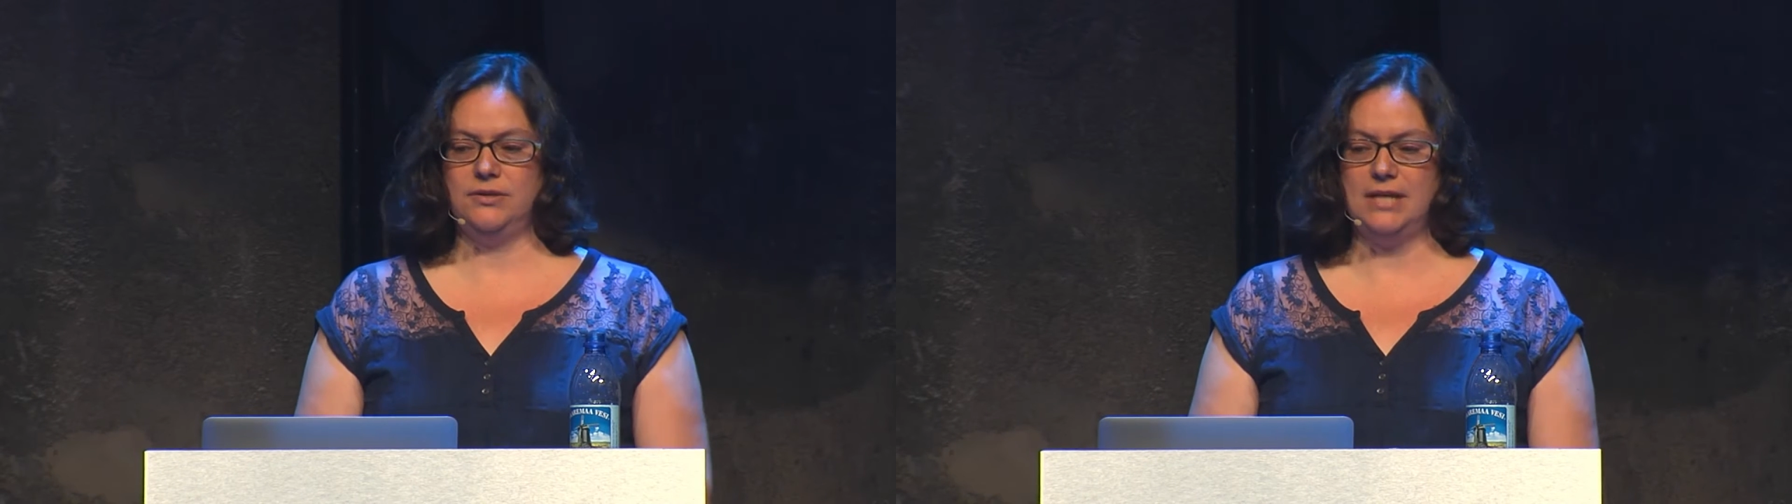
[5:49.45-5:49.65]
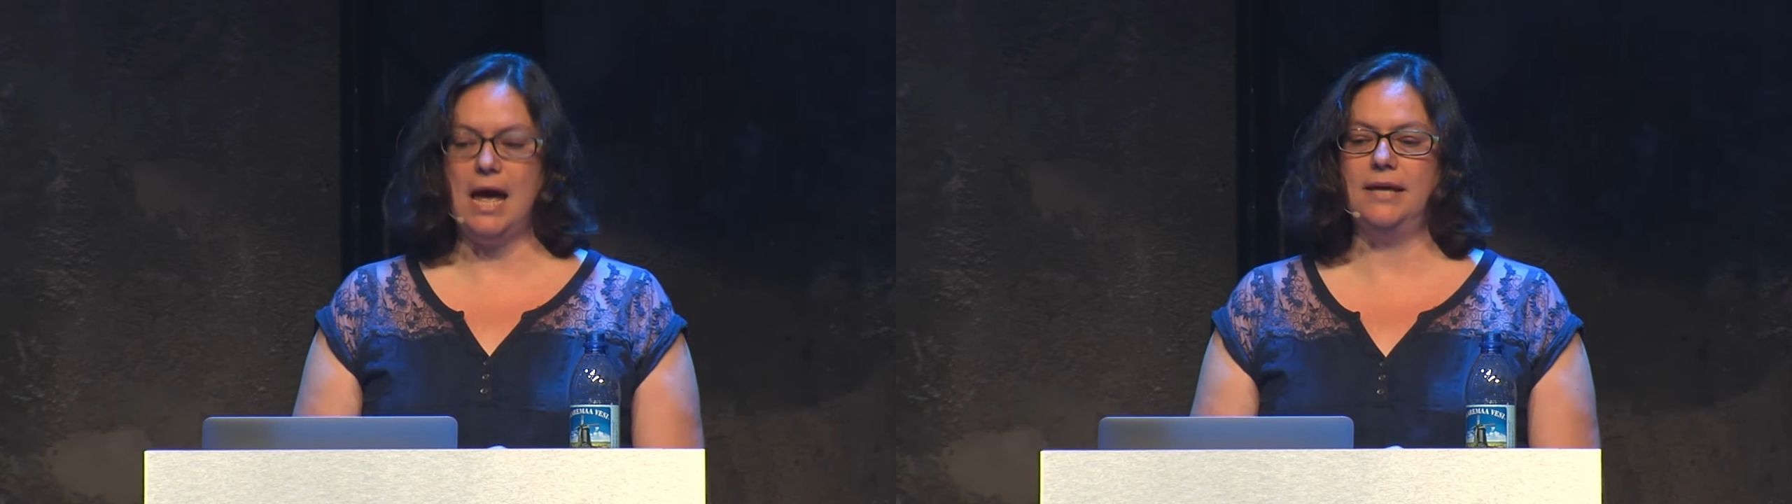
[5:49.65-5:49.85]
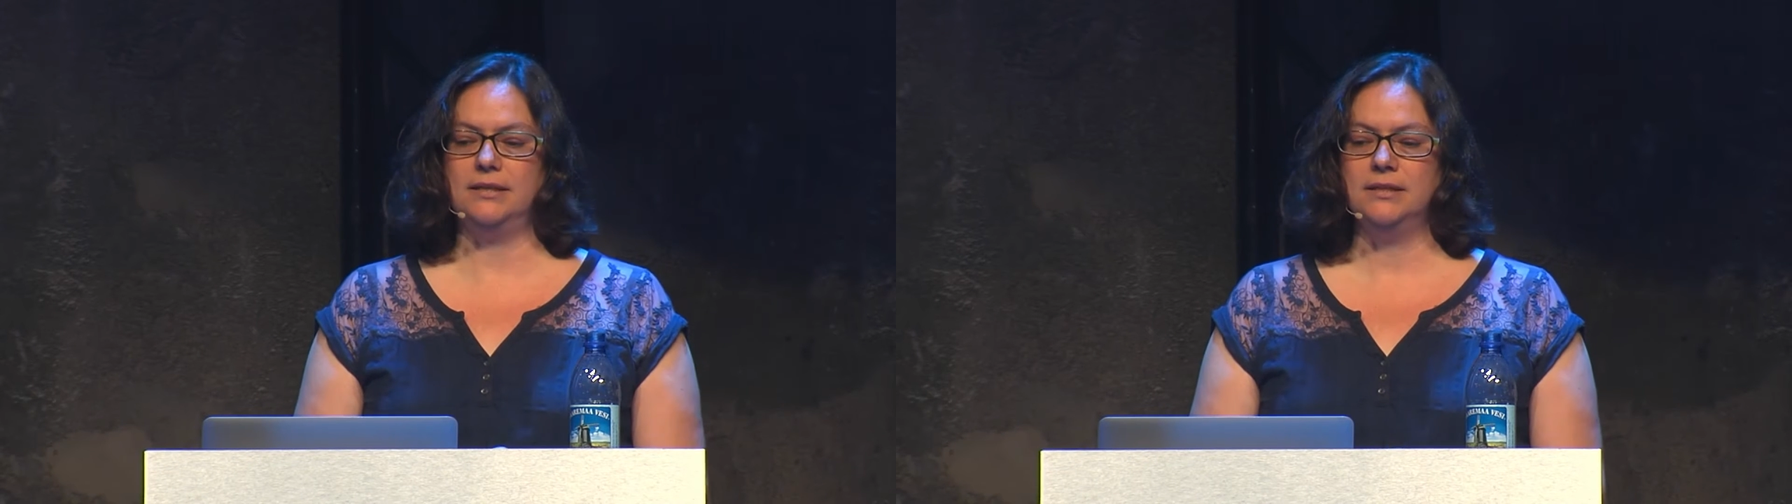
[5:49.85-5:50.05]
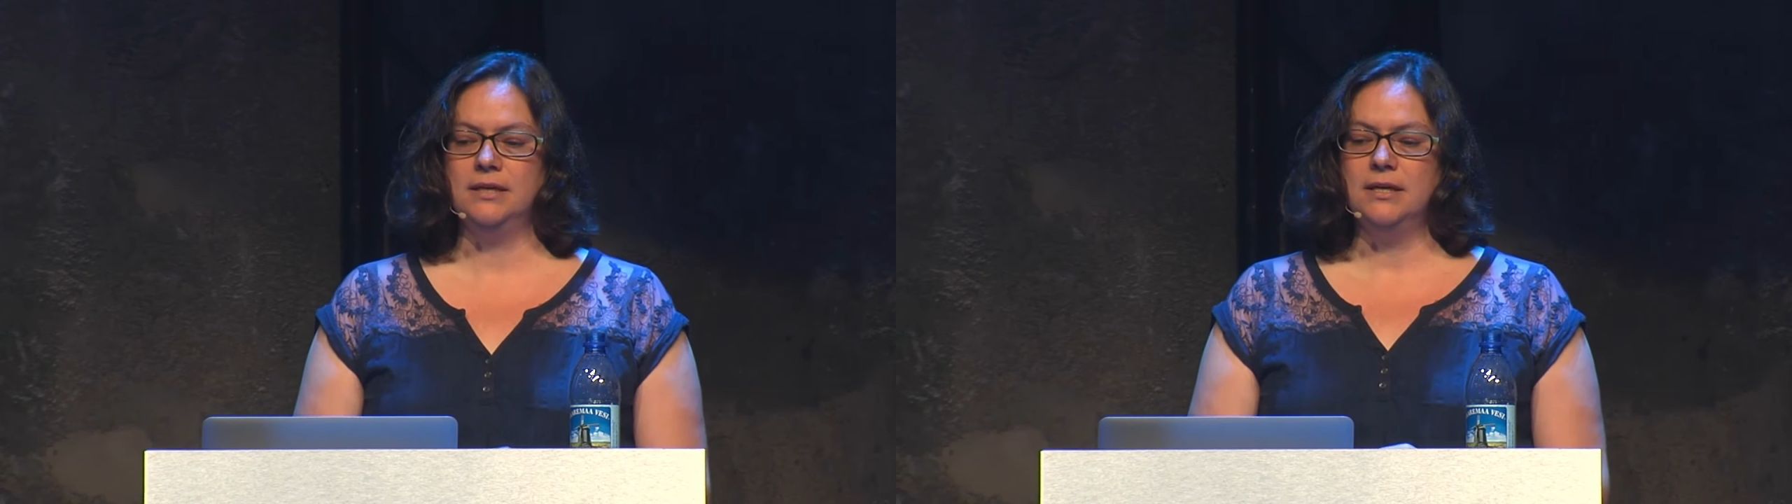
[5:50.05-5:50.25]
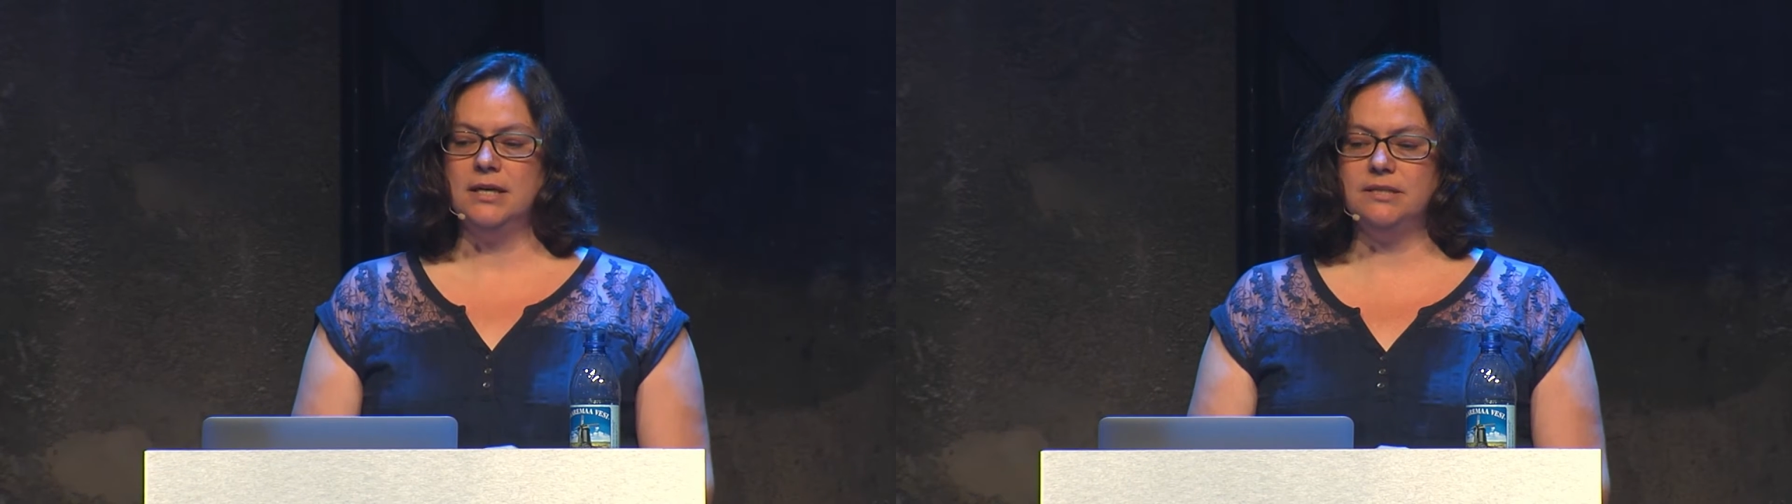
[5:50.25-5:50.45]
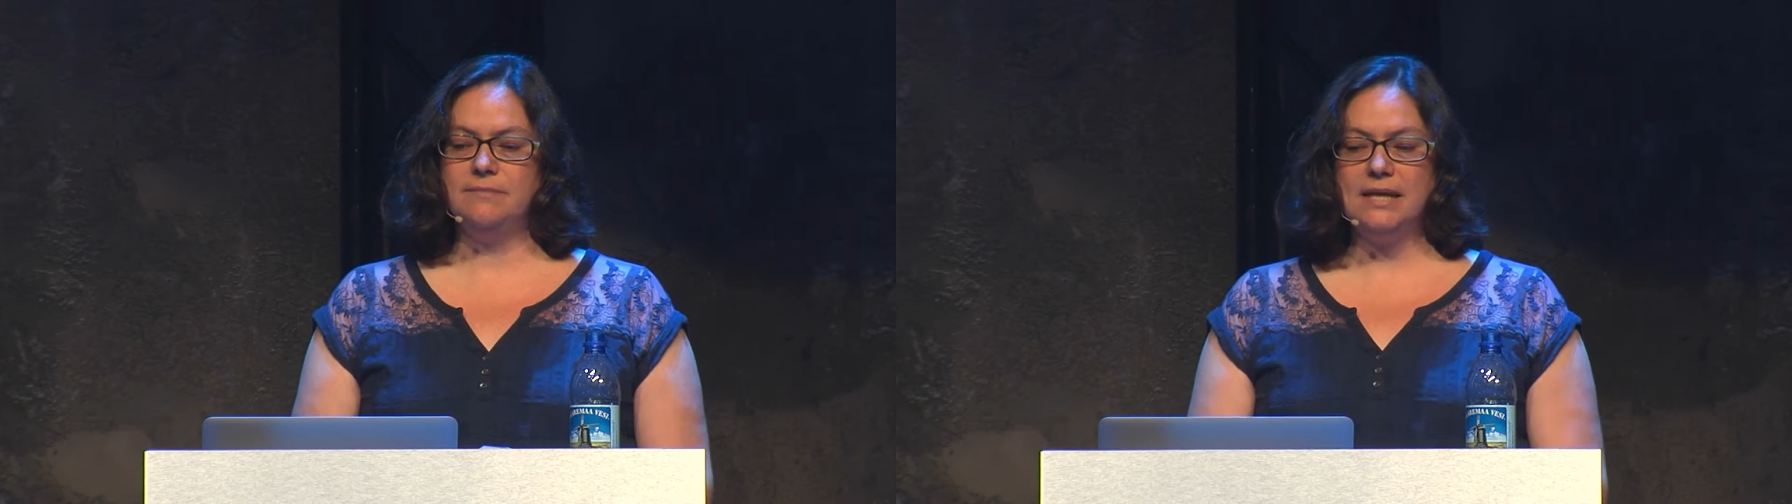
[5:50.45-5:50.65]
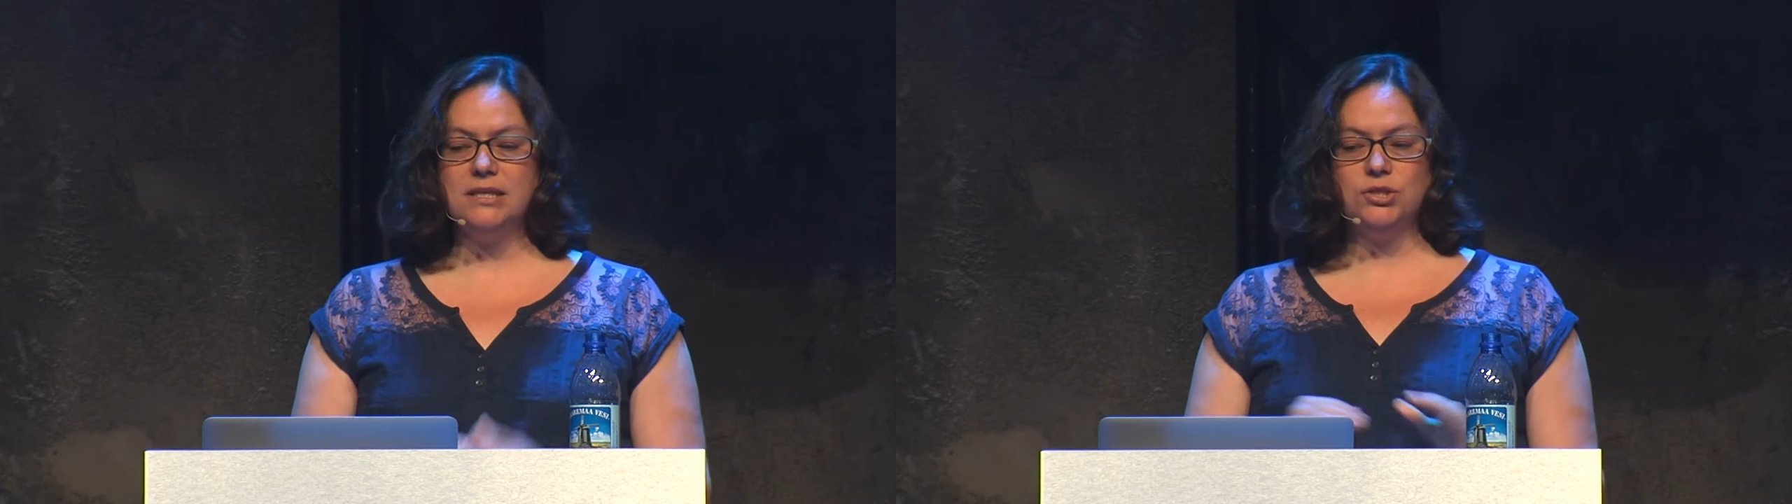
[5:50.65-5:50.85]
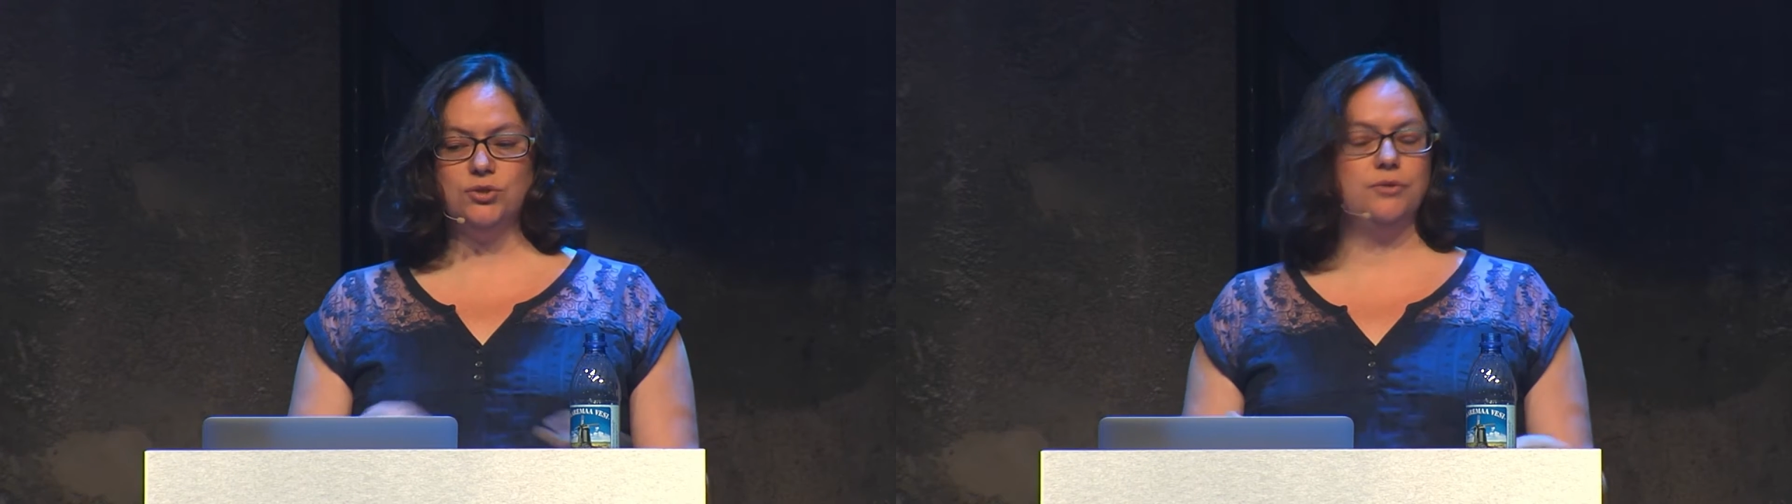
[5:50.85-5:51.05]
side. And to make this true